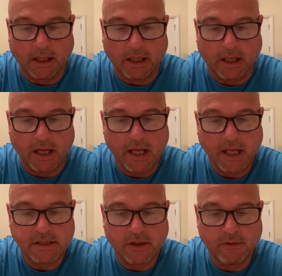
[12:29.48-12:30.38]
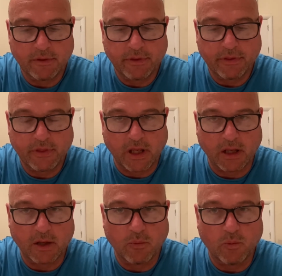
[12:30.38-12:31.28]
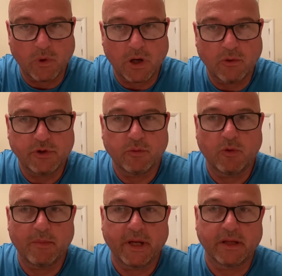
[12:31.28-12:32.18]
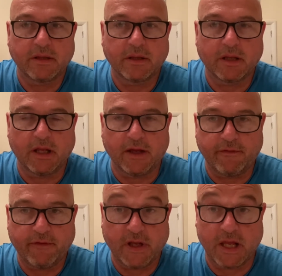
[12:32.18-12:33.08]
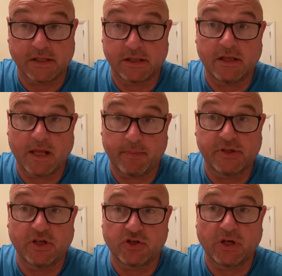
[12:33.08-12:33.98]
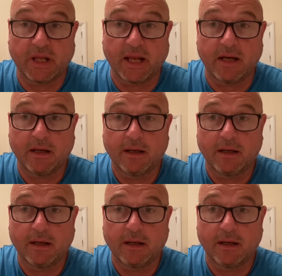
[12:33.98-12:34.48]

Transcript: I don't think Wilder will make, if he gets in that position again,